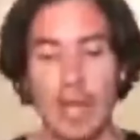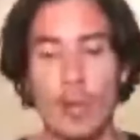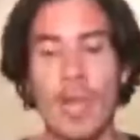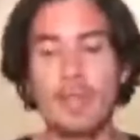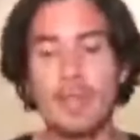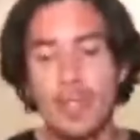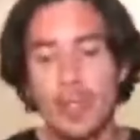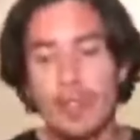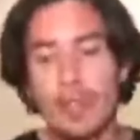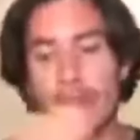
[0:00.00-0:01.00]
We have to
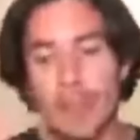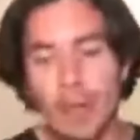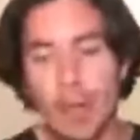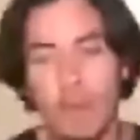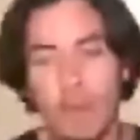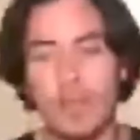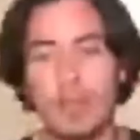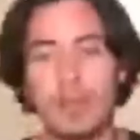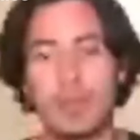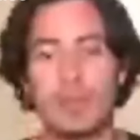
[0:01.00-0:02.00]
look for a third option,
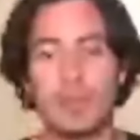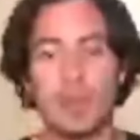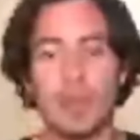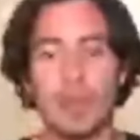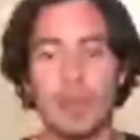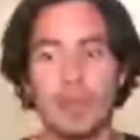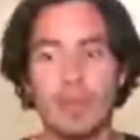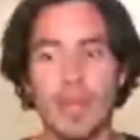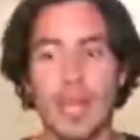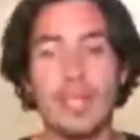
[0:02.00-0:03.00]

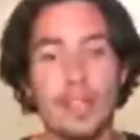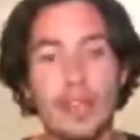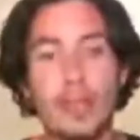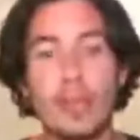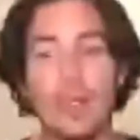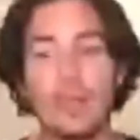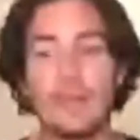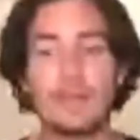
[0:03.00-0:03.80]
a different one.